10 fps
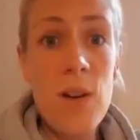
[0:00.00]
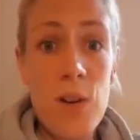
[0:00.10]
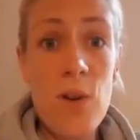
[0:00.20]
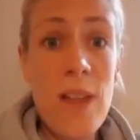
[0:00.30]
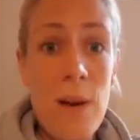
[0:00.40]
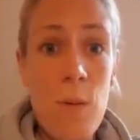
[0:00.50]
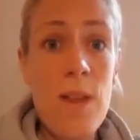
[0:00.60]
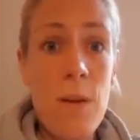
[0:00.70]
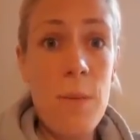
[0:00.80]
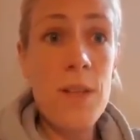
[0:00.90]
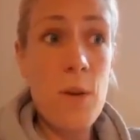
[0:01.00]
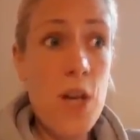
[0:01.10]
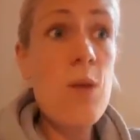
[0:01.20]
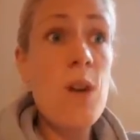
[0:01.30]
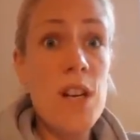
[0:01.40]
look, you're there with her, so are
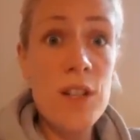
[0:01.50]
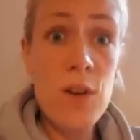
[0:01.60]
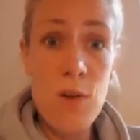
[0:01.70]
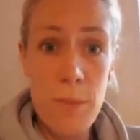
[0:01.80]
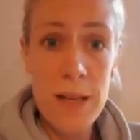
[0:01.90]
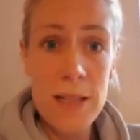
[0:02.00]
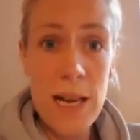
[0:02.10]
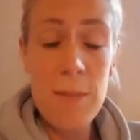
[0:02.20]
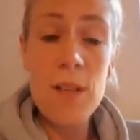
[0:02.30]
you going to sort bedtime?